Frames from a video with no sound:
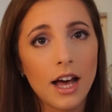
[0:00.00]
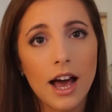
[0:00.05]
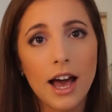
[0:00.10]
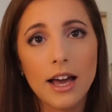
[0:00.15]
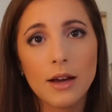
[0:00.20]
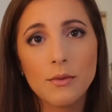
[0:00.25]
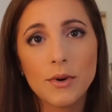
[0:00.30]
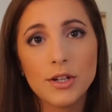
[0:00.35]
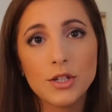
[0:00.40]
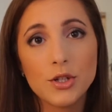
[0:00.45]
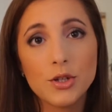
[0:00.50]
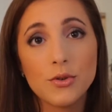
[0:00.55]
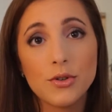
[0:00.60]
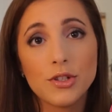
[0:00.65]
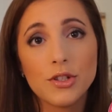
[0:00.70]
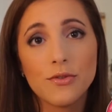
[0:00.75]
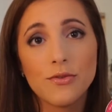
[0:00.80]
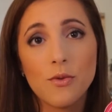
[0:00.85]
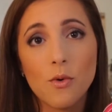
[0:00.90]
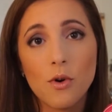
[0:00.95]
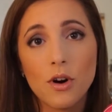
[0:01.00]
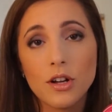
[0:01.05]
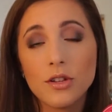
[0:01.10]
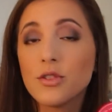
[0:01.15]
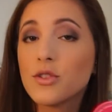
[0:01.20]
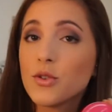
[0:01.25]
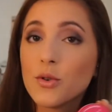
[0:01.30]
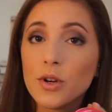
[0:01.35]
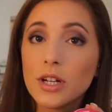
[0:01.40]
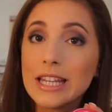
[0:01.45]
I went to a Sephora
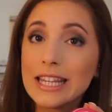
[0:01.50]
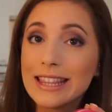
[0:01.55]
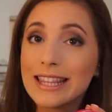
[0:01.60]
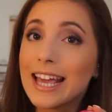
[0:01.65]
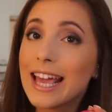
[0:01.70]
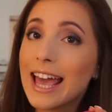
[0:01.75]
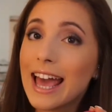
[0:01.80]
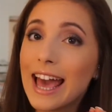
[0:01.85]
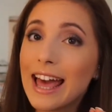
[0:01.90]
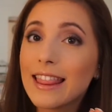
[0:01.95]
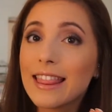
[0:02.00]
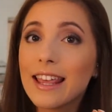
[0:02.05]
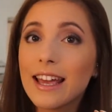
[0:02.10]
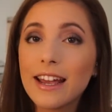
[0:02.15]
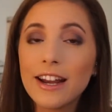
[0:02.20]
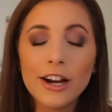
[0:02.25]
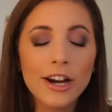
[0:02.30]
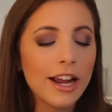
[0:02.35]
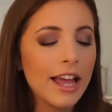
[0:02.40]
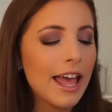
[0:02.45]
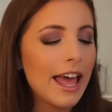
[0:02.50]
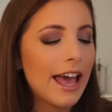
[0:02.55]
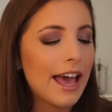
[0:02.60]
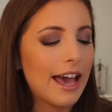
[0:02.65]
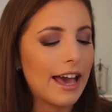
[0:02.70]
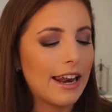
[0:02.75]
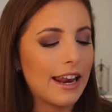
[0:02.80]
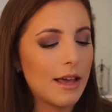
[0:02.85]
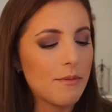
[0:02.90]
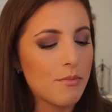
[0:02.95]
store that they had there,
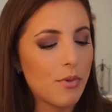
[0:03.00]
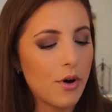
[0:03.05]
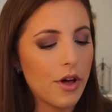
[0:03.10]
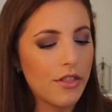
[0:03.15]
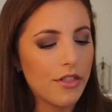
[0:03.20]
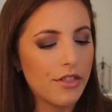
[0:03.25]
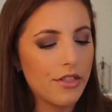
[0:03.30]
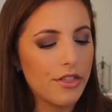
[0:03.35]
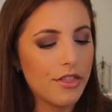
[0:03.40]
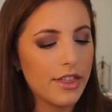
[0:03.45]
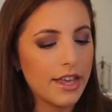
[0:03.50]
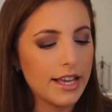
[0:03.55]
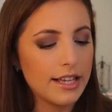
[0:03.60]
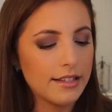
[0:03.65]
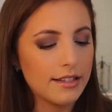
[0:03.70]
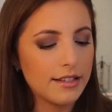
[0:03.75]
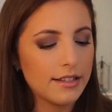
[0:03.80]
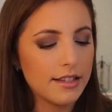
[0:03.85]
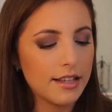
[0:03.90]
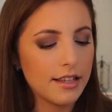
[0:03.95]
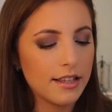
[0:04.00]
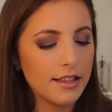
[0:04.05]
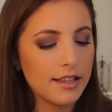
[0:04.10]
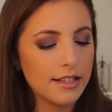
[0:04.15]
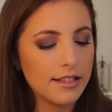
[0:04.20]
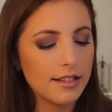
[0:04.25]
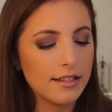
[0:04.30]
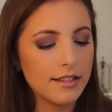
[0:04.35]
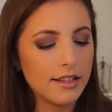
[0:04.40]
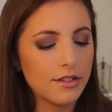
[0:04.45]
and I bought this.
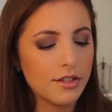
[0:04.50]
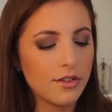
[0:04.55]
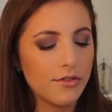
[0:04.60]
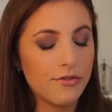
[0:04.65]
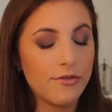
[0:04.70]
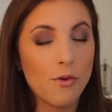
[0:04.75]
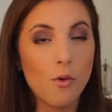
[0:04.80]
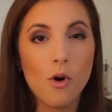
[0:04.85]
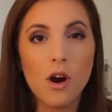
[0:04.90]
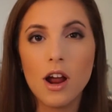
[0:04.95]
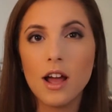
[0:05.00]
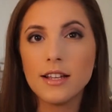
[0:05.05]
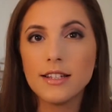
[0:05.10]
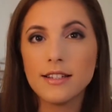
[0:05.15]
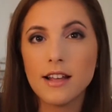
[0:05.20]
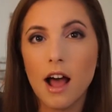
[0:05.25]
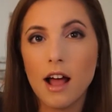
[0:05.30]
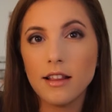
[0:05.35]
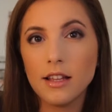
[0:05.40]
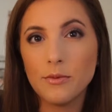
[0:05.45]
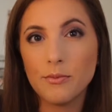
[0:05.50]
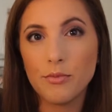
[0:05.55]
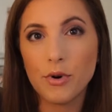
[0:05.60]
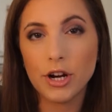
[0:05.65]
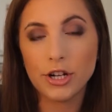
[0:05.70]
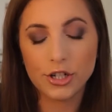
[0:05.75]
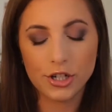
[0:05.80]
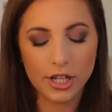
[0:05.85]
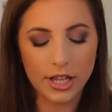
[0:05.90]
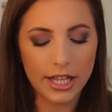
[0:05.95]
This is the Sephora Solid
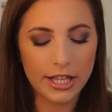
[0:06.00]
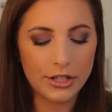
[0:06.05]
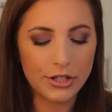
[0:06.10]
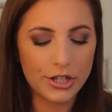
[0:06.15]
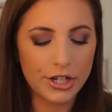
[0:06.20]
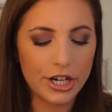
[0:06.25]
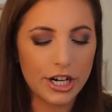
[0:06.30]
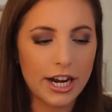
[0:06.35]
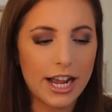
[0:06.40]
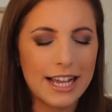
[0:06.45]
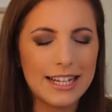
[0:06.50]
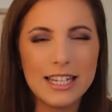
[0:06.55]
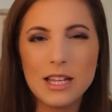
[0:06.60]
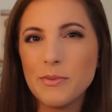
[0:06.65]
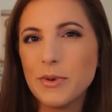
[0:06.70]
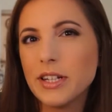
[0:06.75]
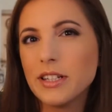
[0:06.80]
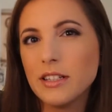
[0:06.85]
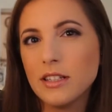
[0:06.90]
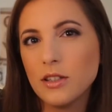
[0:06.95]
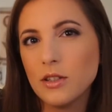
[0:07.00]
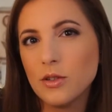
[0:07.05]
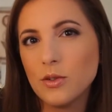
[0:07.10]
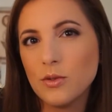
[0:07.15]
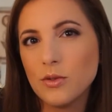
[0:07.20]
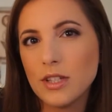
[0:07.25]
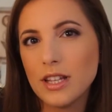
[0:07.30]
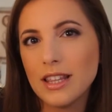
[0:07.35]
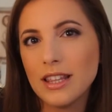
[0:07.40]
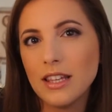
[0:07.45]
Brush Cleanser. I typically
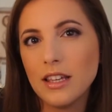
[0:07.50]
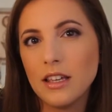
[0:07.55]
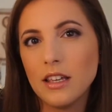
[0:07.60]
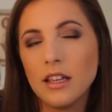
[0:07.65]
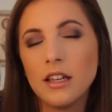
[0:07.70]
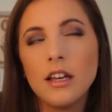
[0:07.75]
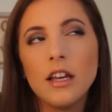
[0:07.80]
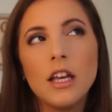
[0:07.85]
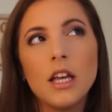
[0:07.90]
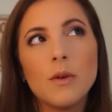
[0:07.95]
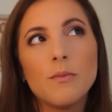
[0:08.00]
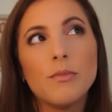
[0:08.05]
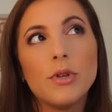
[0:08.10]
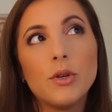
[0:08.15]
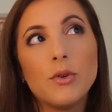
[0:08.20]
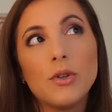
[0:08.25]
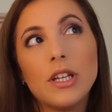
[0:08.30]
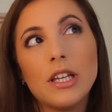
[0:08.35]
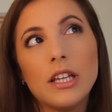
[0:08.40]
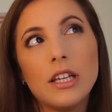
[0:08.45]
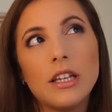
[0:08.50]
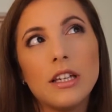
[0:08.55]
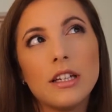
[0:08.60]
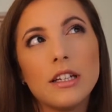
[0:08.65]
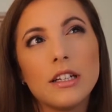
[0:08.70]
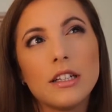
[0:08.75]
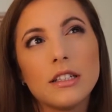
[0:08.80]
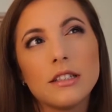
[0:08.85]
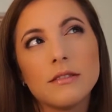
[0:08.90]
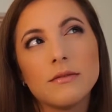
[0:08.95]
use the
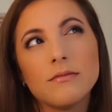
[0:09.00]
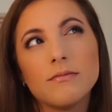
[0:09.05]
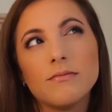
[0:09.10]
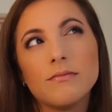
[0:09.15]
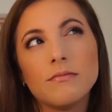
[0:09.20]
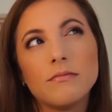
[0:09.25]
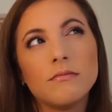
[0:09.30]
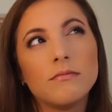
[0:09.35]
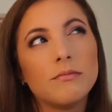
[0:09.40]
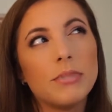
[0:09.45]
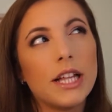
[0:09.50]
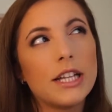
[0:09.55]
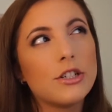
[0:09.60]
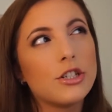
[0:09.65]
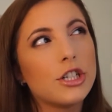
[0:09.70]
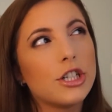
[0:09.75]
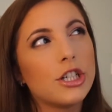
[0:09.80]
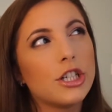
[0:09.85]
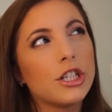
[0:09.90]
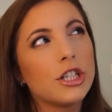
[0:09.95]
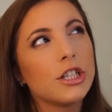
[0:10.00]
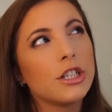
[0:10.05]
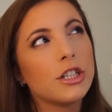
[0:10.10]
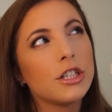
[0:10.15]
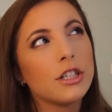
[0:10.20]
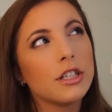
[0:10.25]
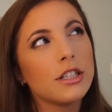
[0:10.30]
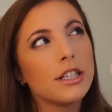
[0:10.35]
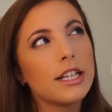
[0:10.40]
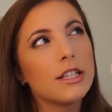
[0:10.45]
Beautyblender
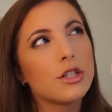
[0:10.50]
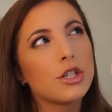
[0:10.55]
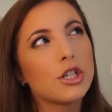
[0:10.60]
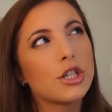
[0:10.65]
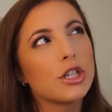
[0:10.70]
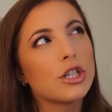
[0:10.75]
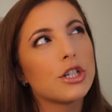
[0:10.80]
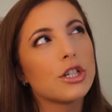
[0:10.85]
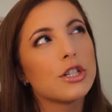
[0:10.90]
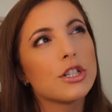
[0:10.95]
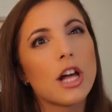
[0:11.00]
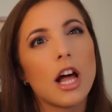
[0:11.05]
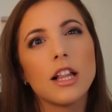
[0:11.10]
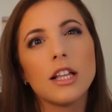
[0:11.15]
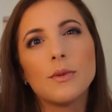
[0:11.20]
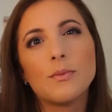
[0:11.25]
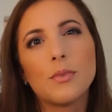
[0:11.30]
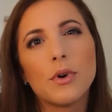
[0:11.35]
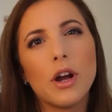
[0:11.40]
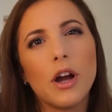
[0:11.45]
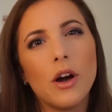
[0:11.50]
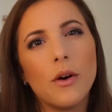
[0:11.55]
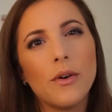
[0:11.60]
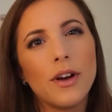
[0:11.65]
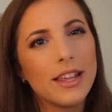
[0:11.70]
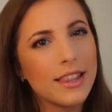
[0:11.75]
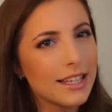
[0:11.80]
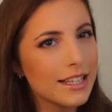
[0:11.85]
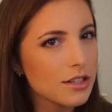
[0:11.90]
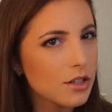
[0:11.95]
Cleanser Solid Pro,
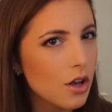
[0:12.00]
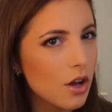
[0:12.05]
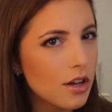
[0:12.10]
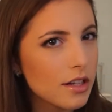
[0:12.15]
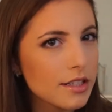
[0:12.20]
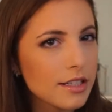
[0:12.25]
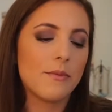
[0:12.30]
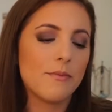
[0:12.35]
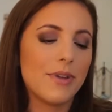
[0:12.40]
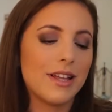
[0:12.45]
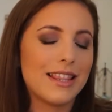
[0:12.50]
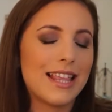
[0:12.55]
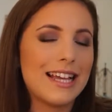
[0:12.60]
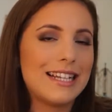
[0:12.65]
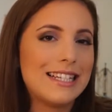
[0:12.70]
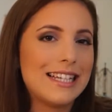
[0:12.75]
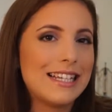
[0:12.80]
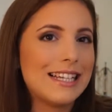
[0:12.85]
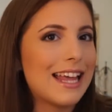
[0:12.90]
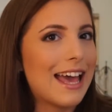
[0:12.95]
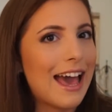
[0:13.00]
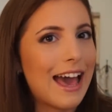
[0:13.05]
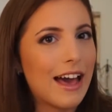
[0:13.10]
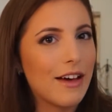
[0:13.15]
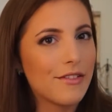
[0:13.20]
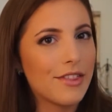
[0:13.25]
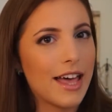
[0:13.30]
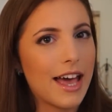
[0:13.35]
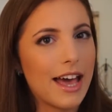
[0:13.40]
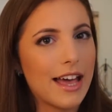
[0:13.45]
I think it's called, but they didn't
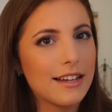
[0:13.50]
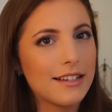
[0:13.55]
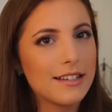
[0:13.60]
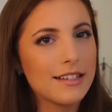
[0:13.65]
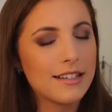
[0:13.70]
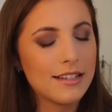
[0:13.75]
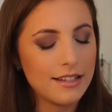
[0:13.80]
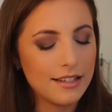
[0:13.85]
have that